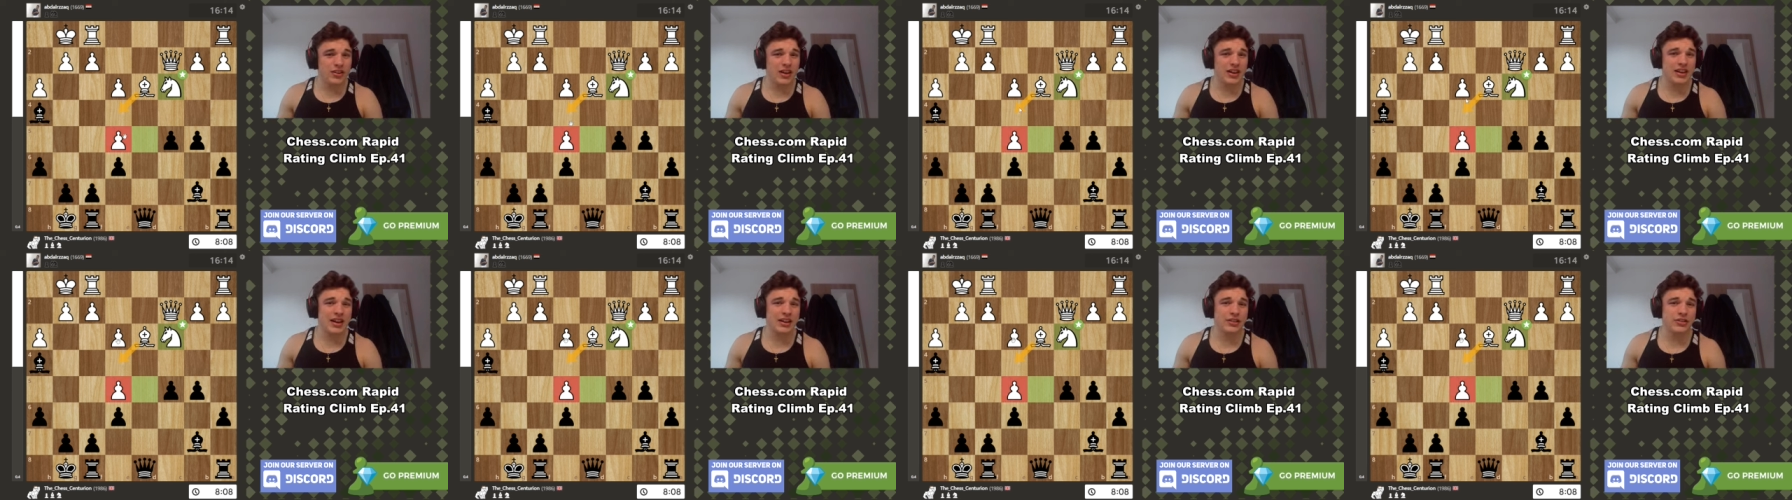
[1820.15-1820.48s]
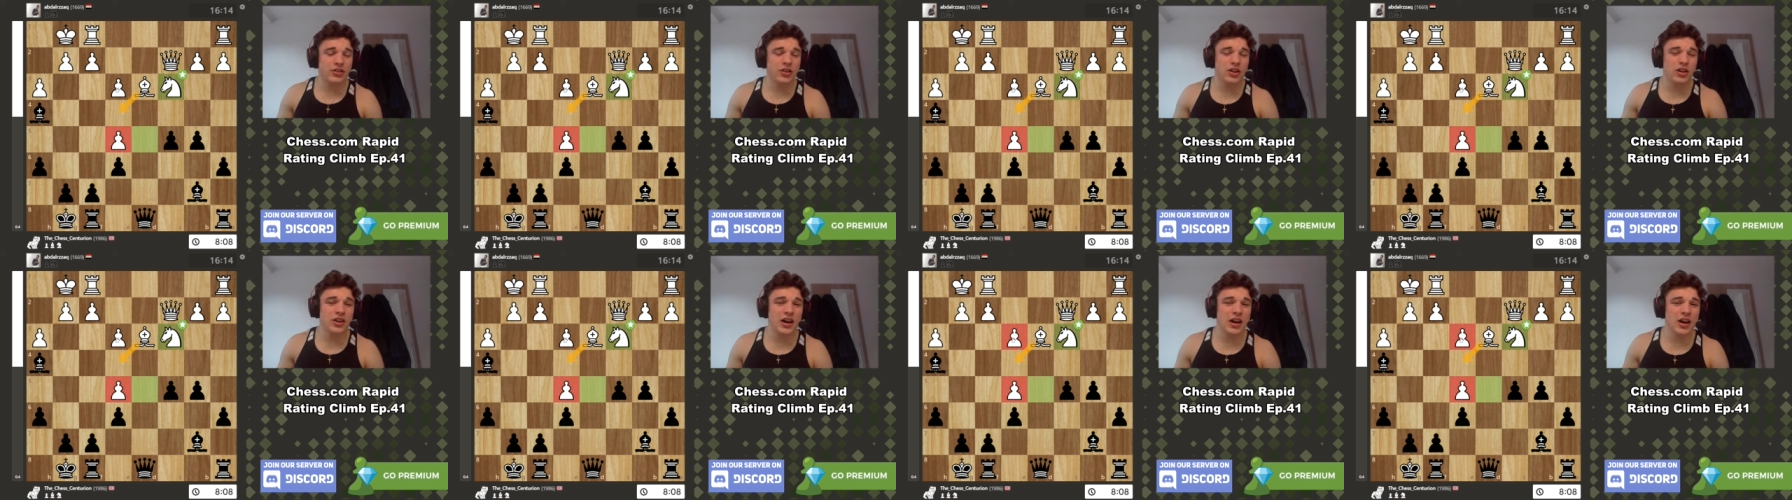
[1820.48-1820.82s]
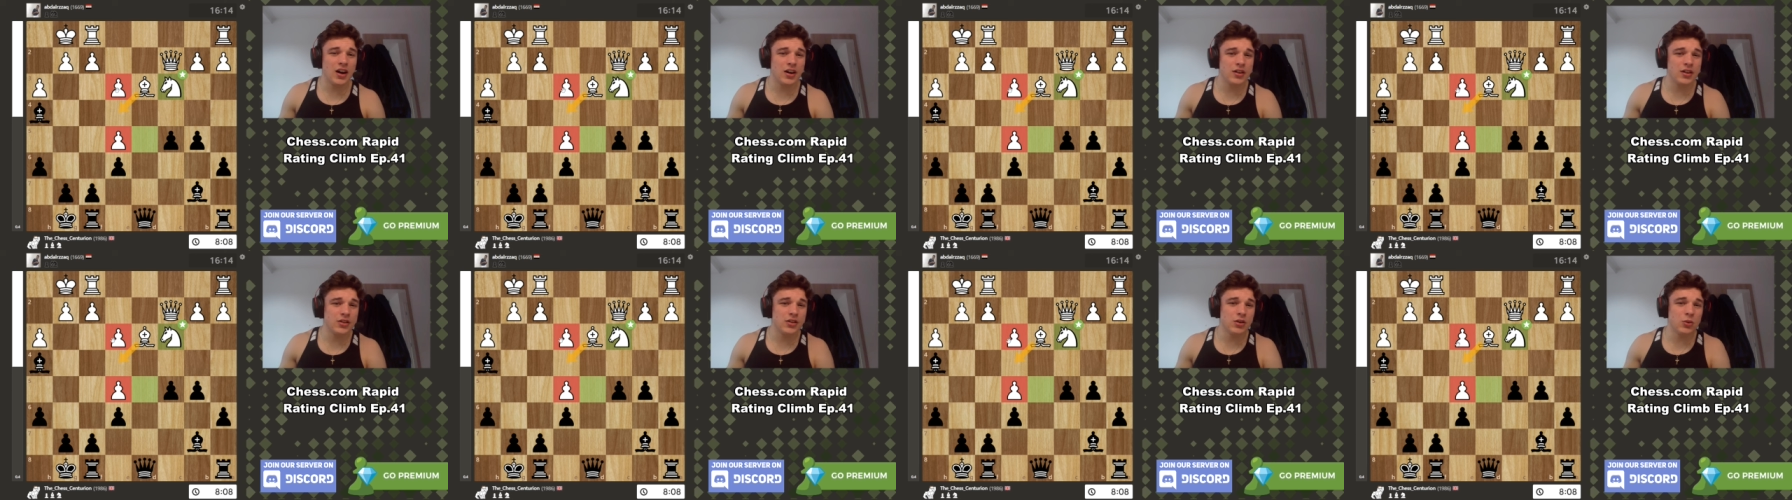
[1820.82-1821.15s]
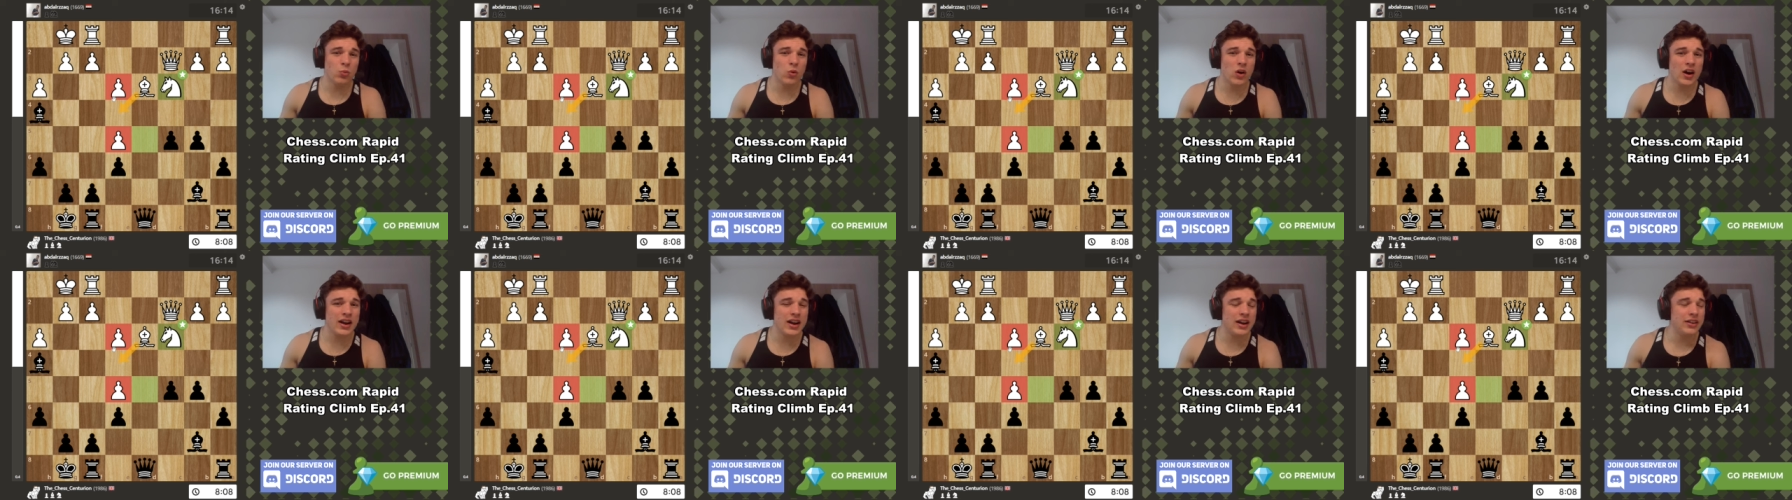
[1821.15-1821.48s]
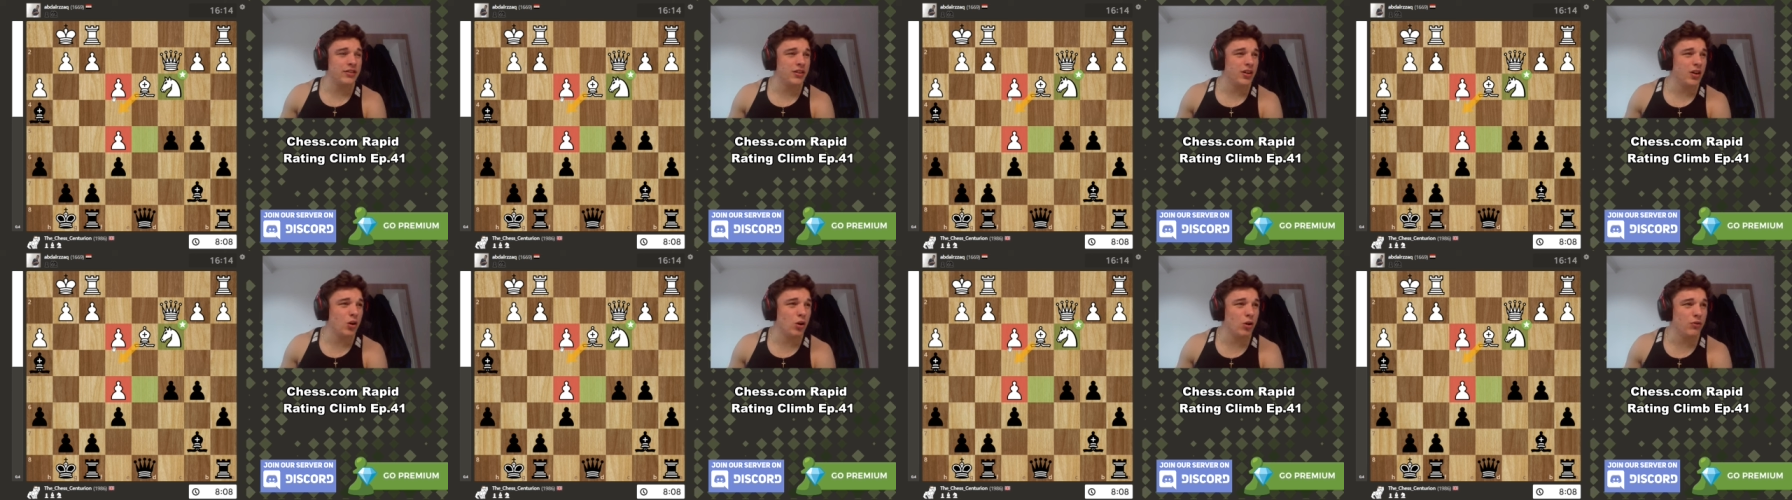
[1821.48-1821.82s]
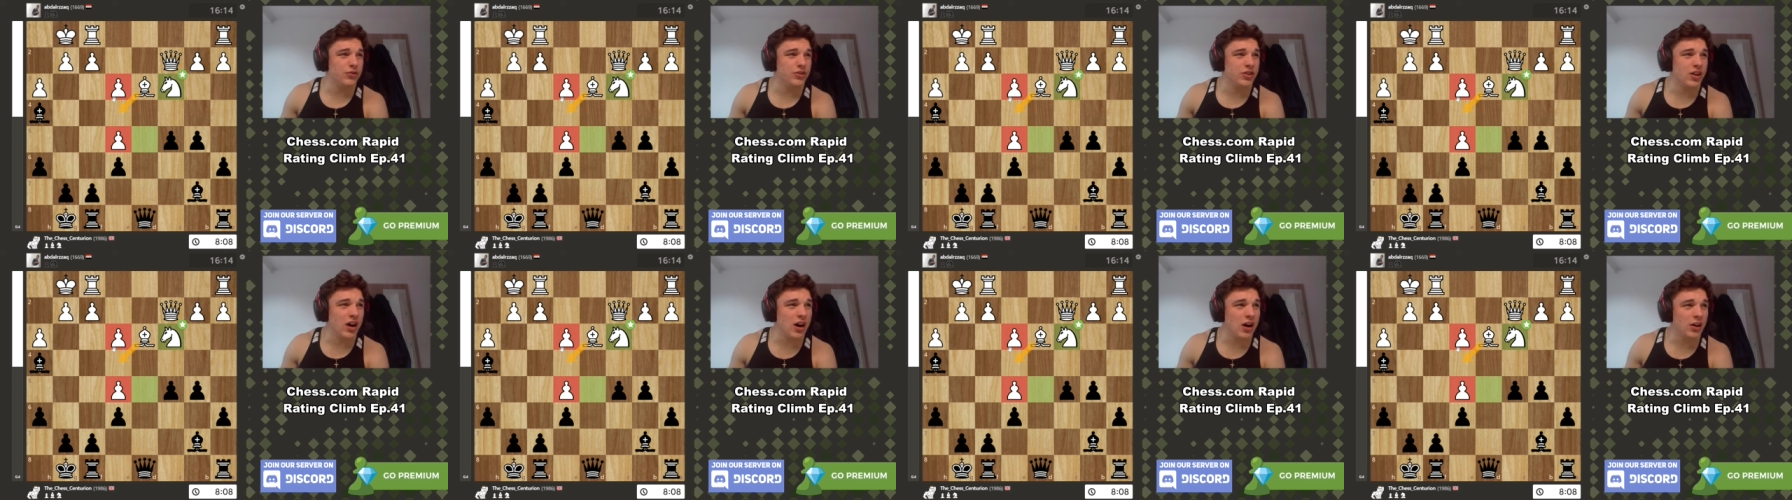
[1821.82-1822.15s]
I guess you can argue white has a lot
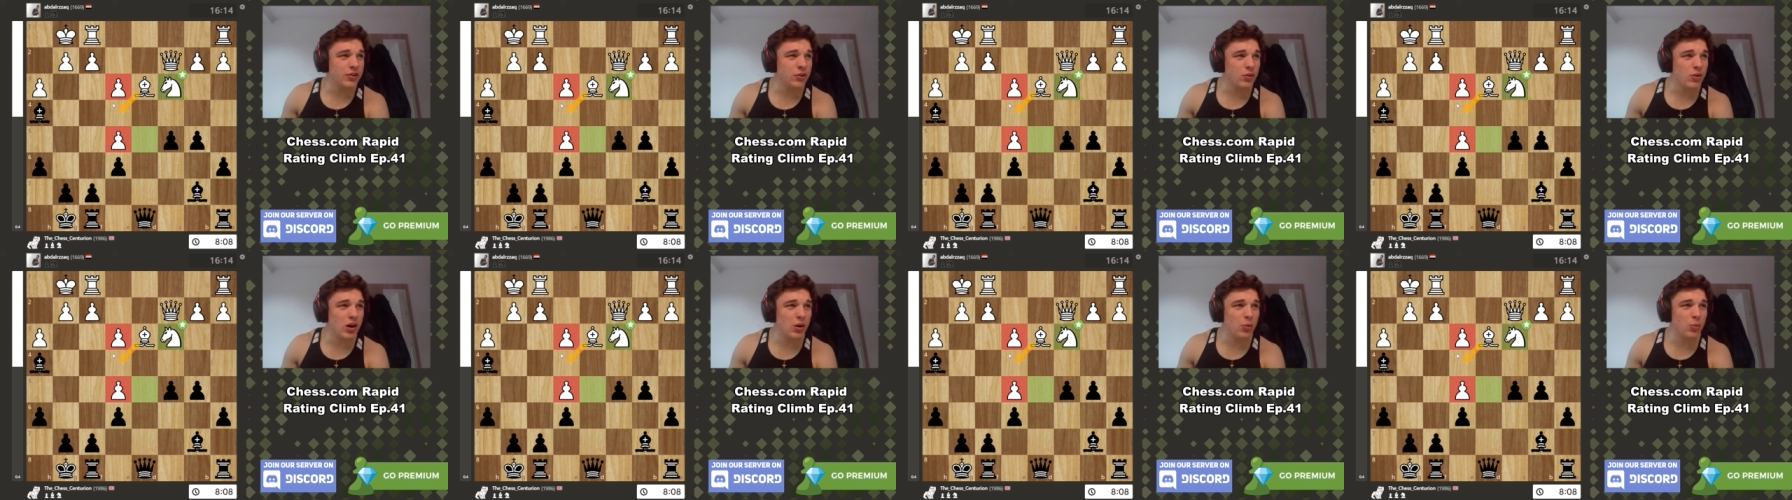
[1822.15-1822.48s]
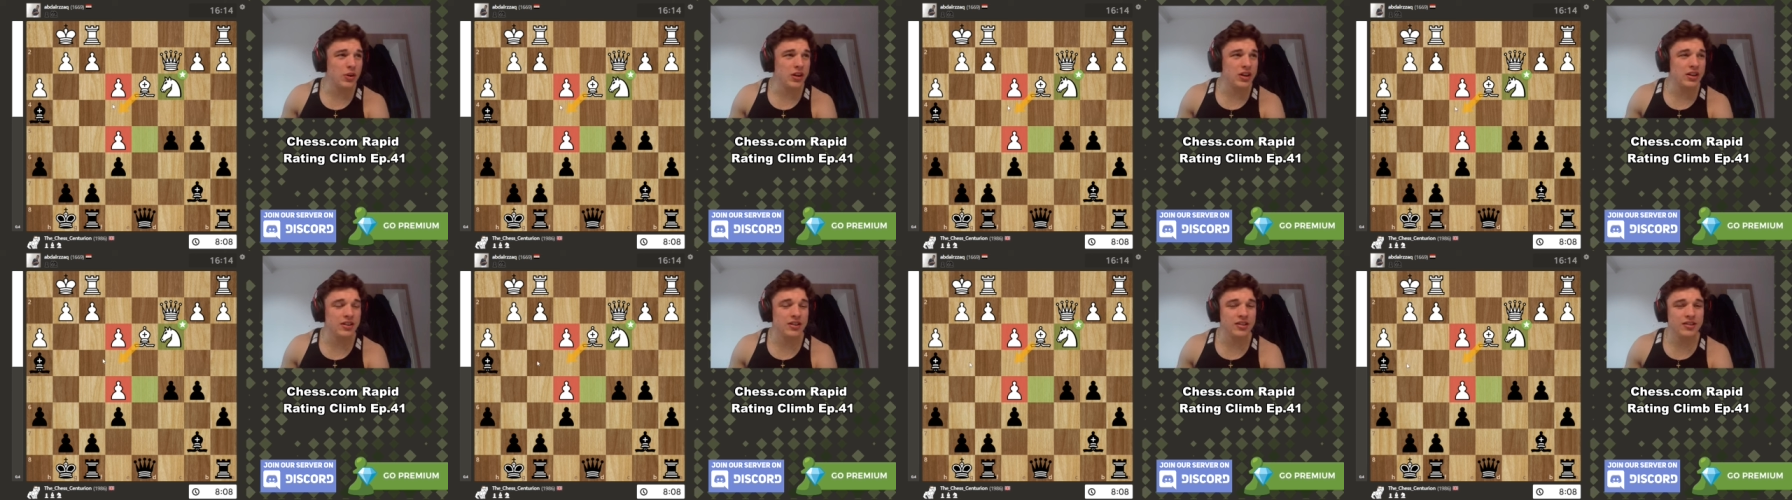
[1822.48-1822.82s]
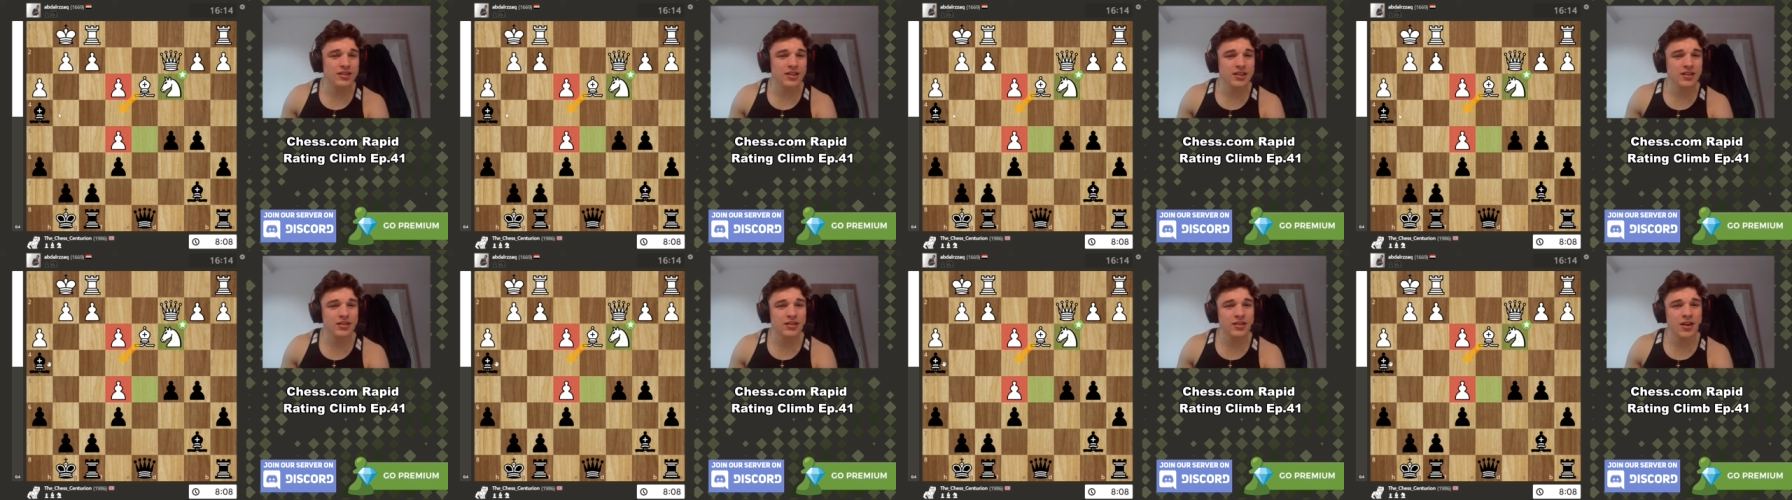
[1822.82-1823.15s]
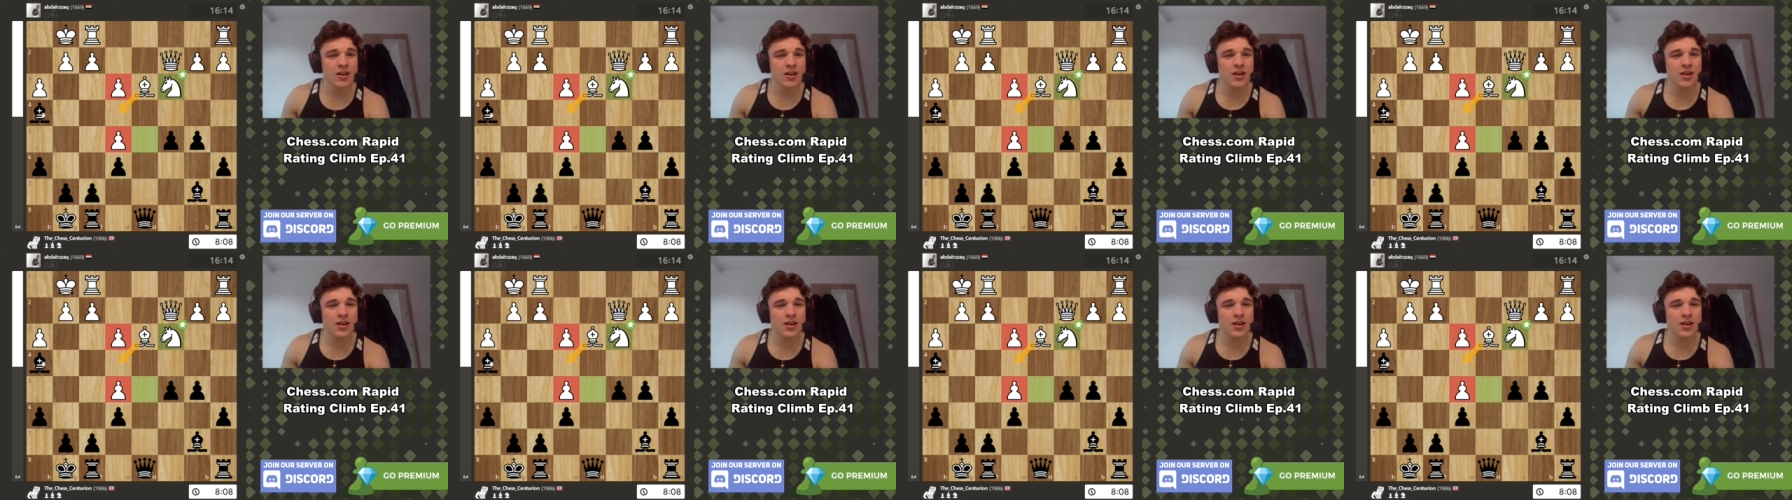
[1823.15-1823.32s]
of dark square weaknesses.